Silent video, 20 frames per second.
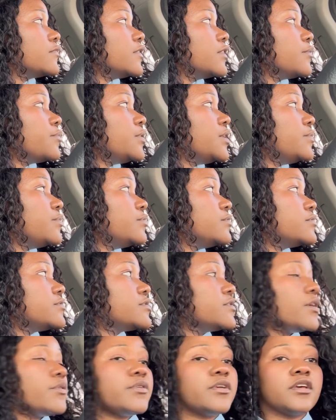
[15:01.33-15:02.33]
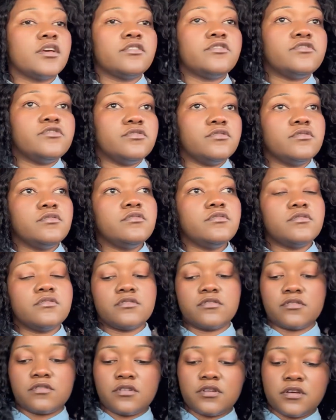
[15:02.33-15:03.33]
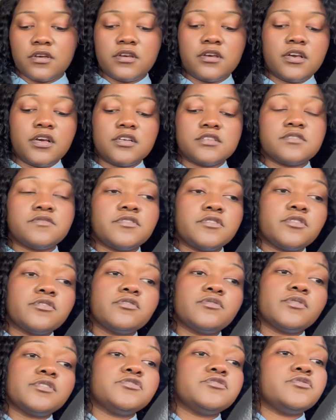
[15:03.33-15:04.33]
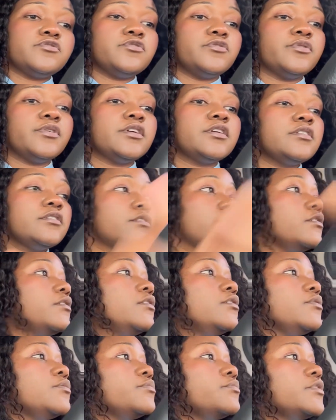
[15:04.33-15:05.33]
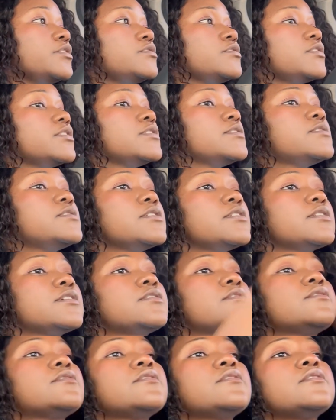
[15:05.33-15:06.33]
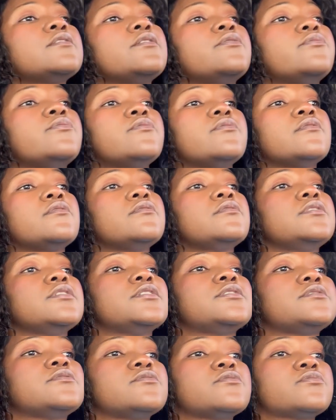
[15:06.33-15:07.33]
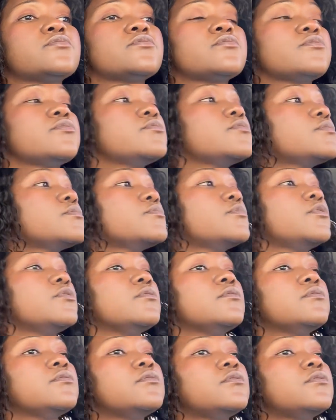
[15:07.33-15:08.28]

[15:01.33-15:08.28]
The people staring at you as if you don't know what you're doing. But you can see that the road, it's just so small.